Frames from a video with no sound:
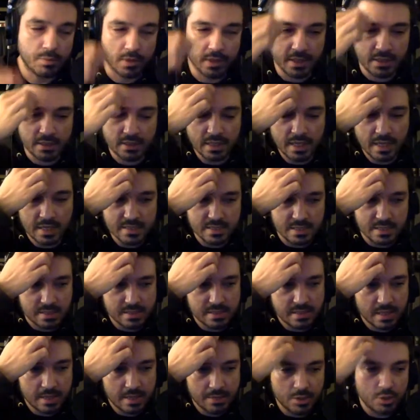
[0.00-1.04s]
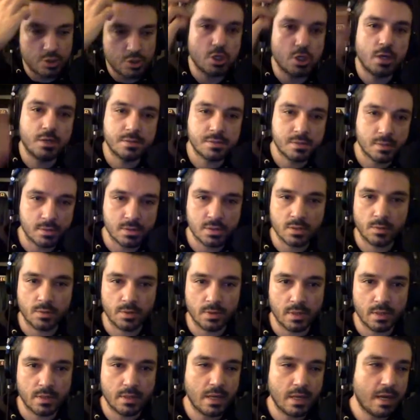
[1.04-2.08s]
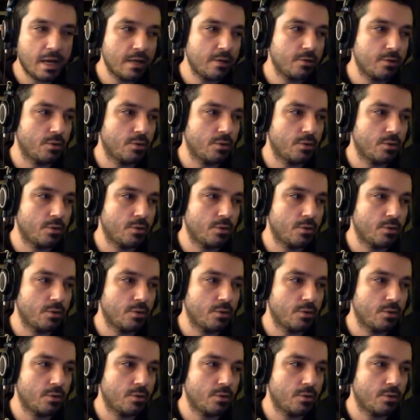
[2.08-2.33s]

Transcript: like the guys like Stanley Johnson or something like that.